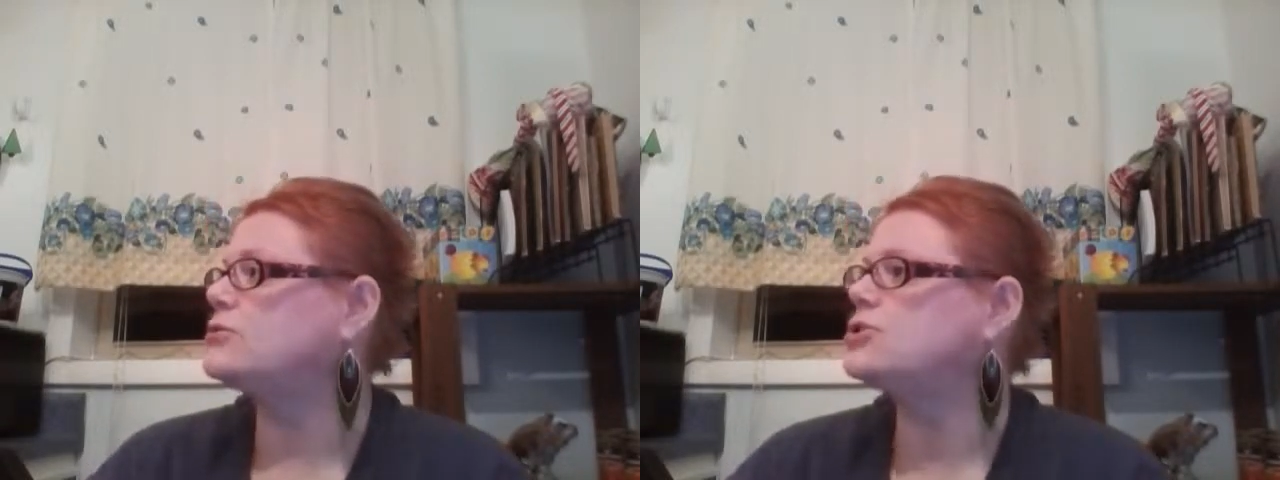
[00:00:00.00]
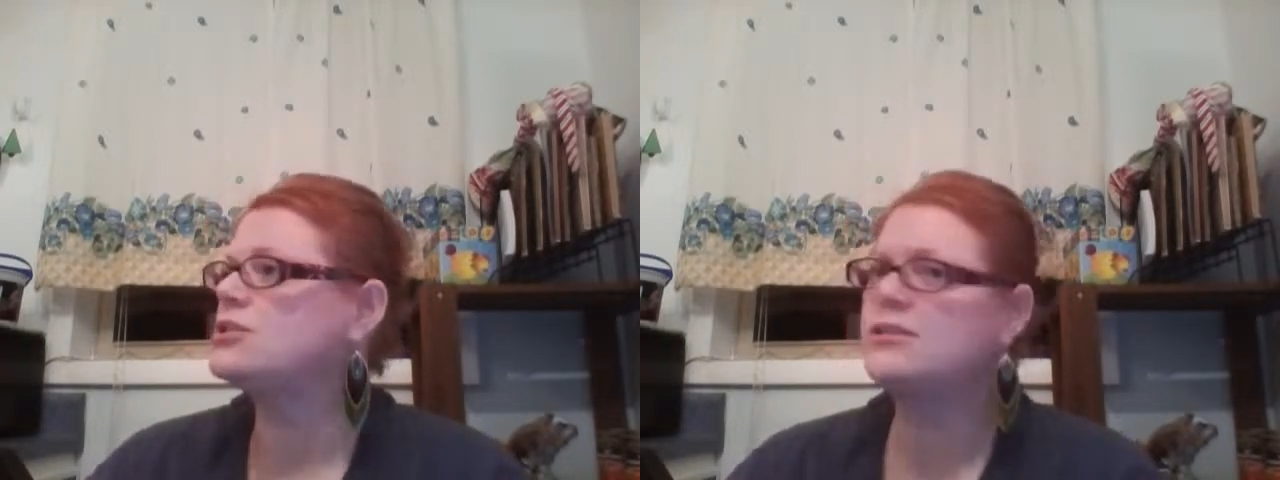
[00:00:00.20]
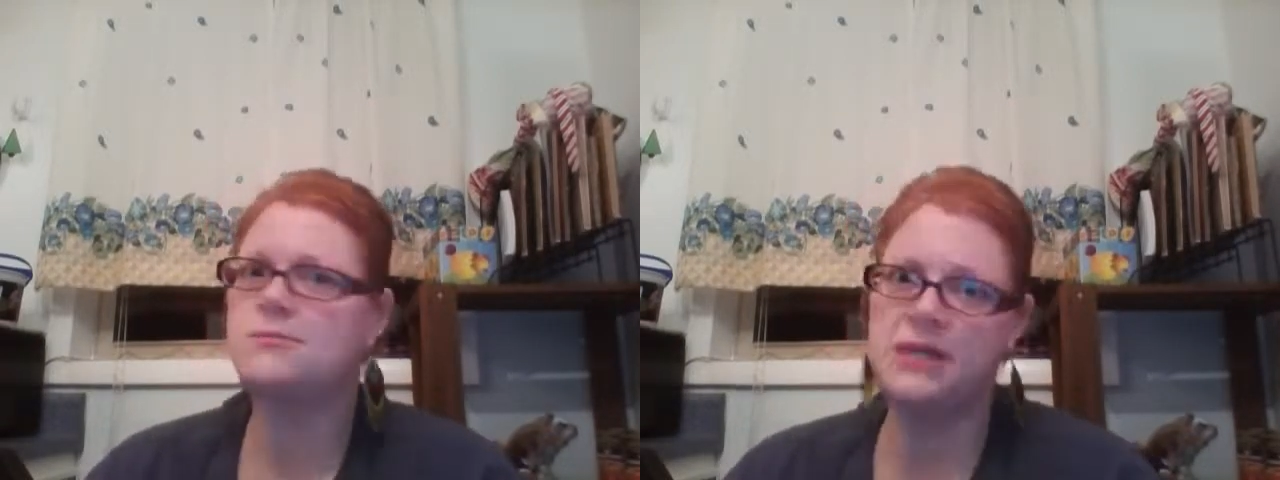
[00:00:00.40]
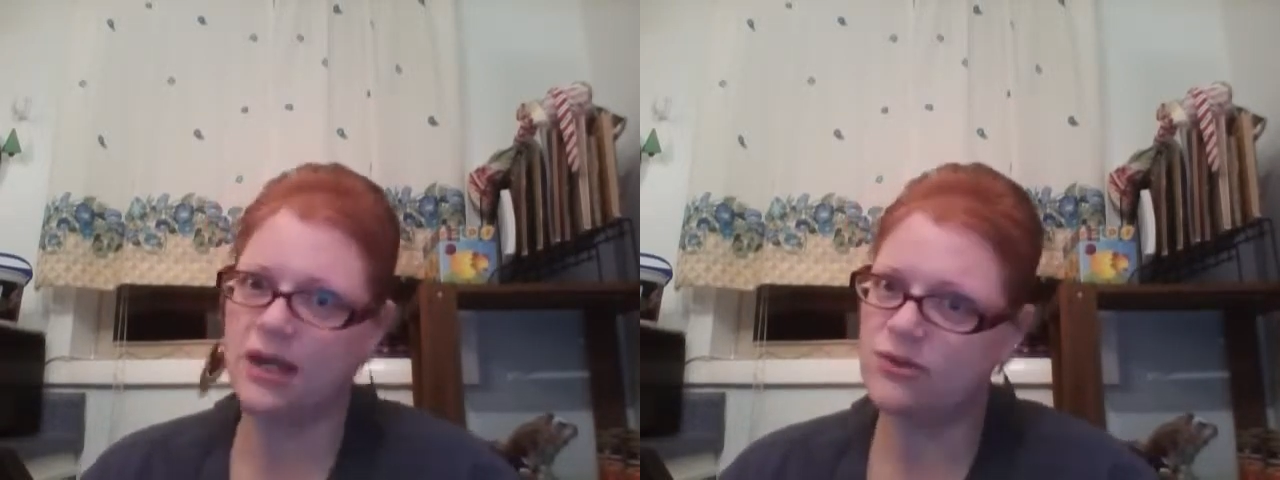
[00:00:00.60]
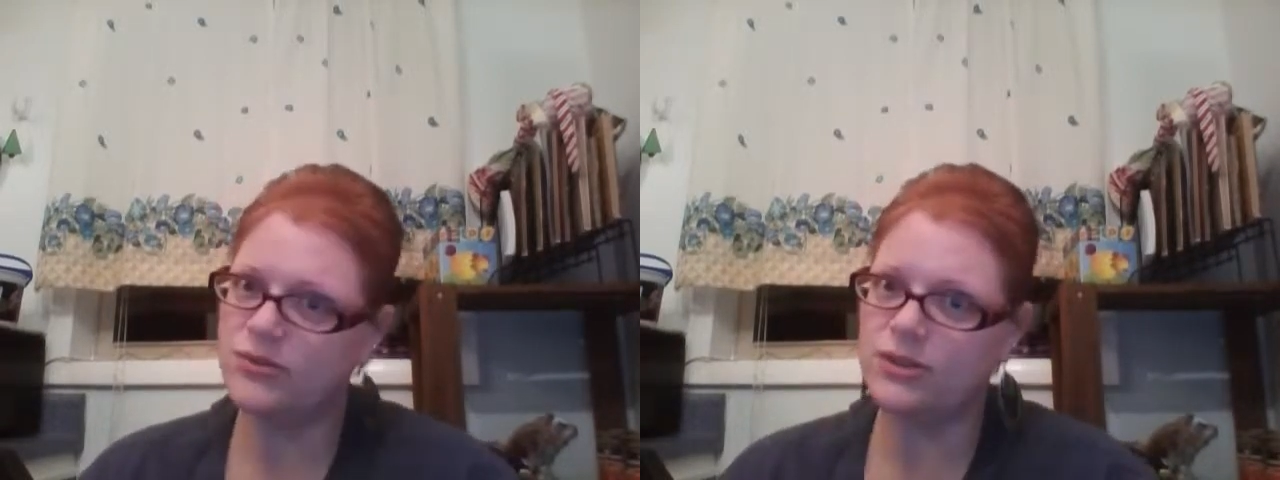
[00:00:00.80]
Just be
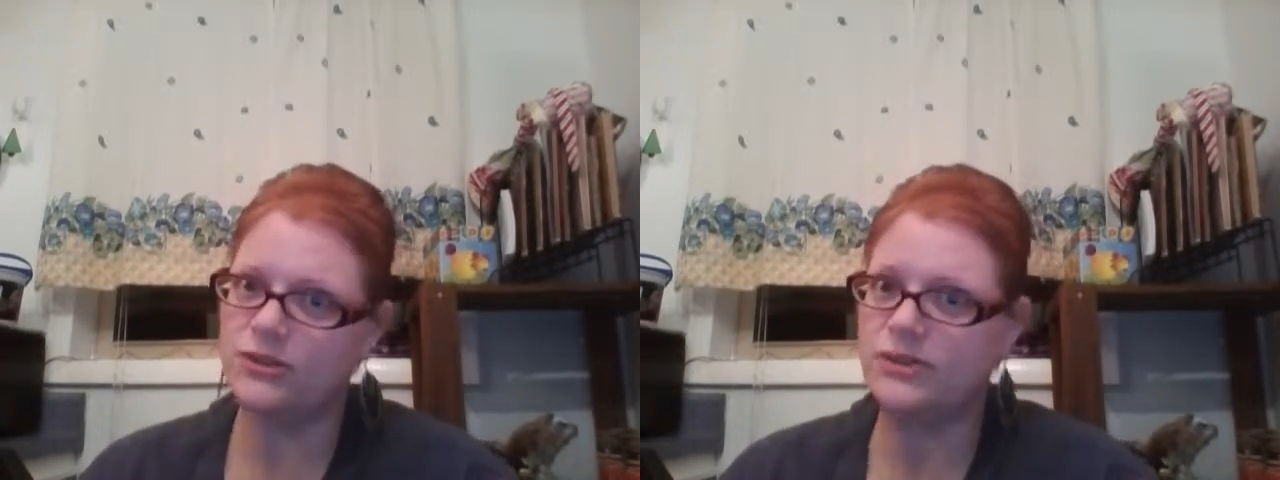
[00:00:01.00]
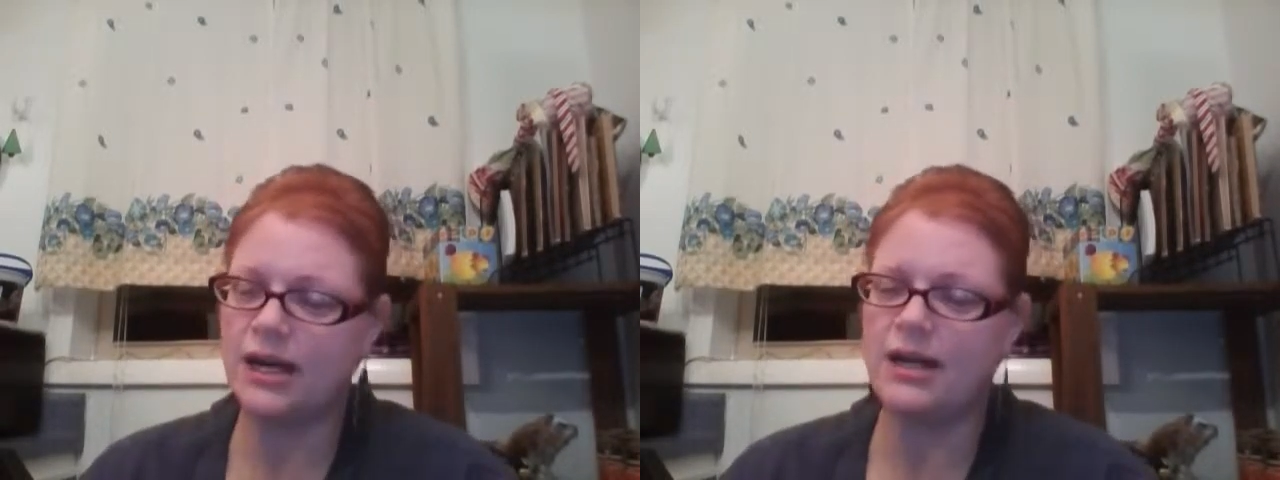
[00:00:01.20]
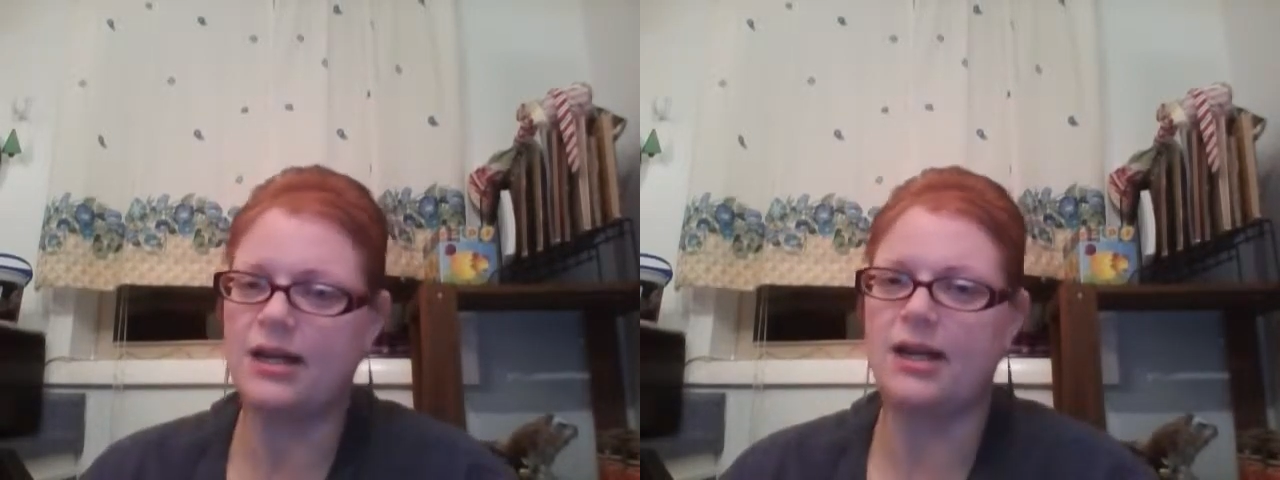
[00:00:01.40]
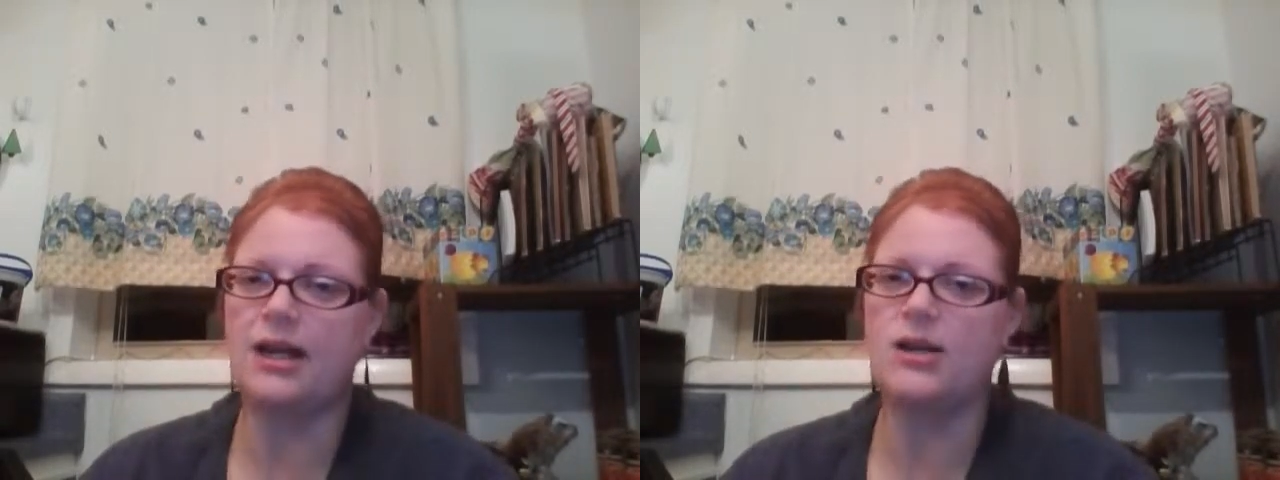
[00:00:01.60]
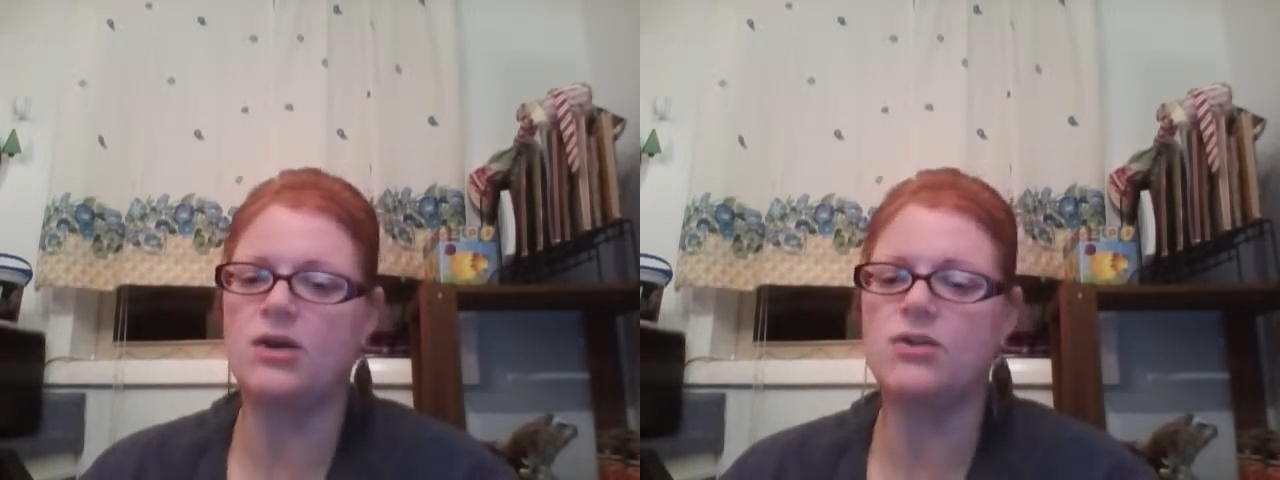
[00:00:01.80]
careful of that. And
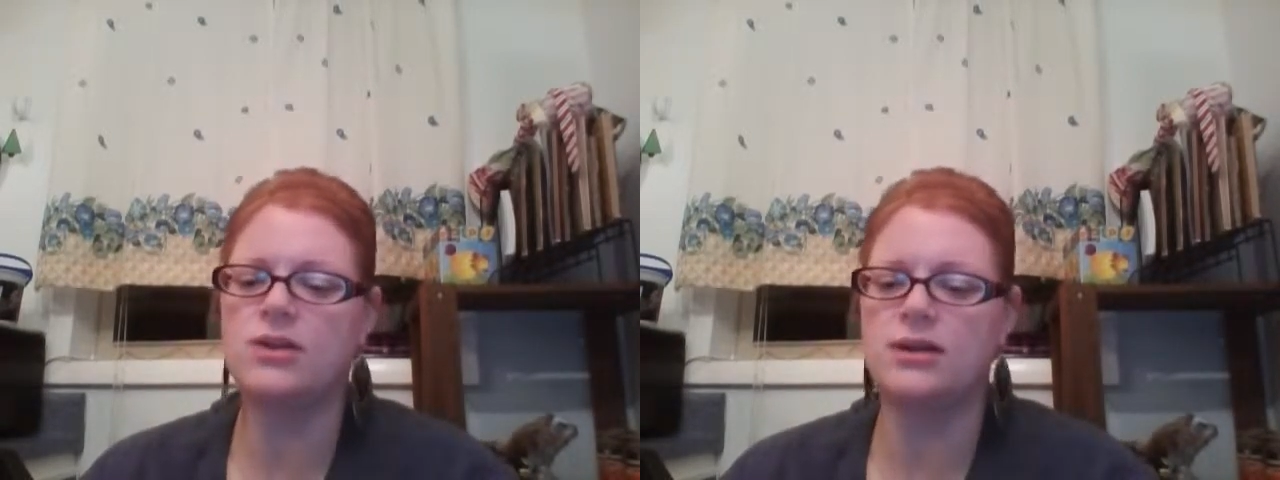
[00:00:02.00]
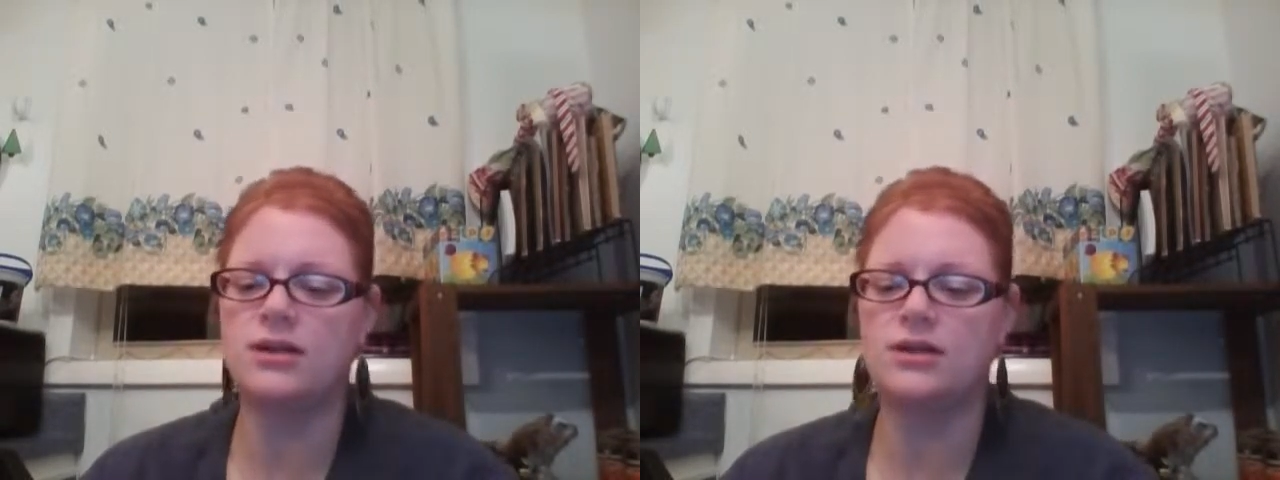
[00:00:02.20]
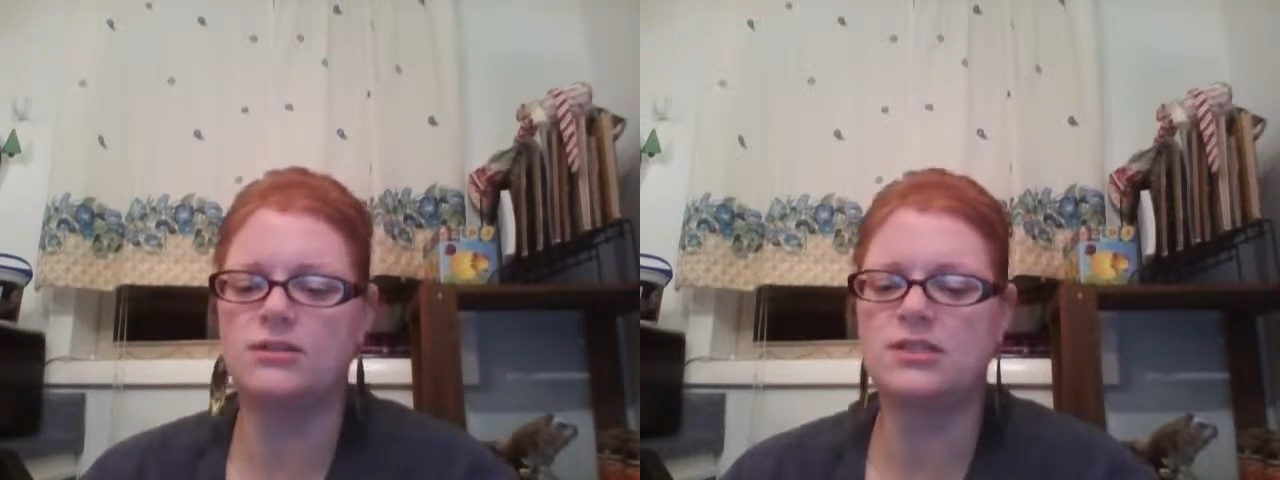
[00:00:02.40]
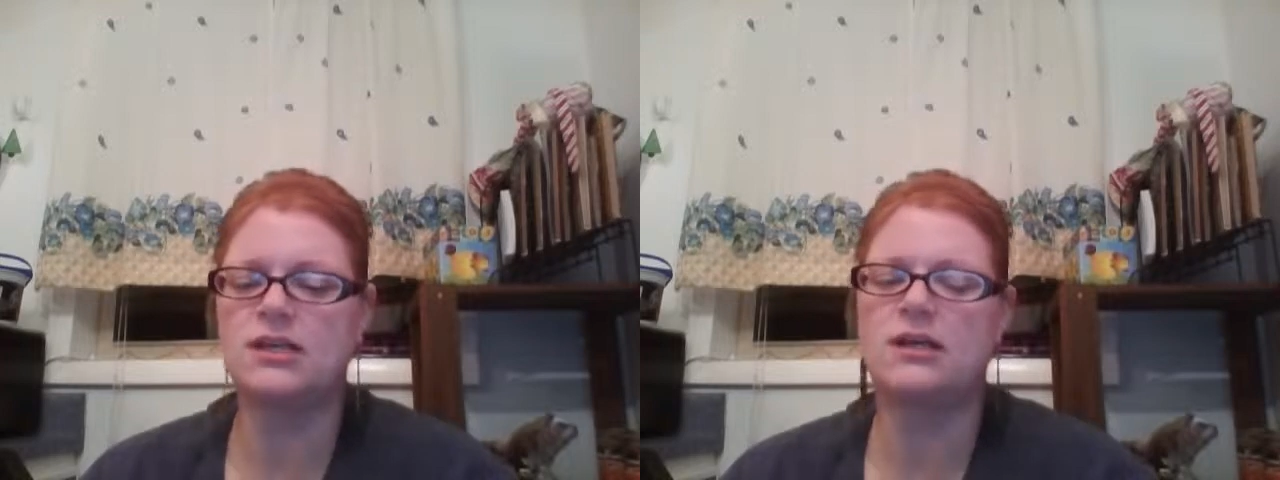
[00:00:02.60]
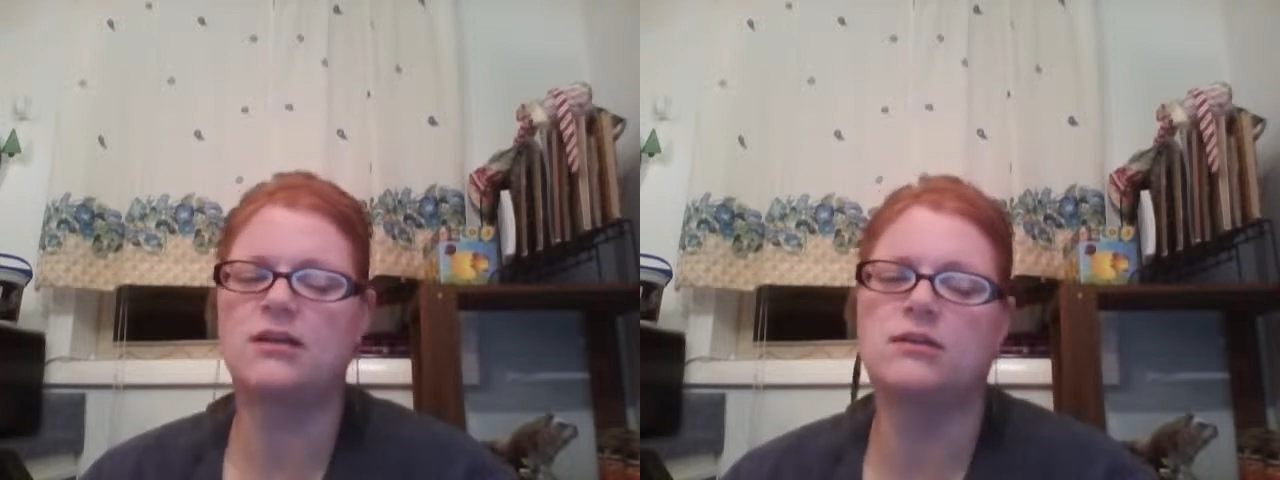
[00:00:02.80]
I know that, it's like,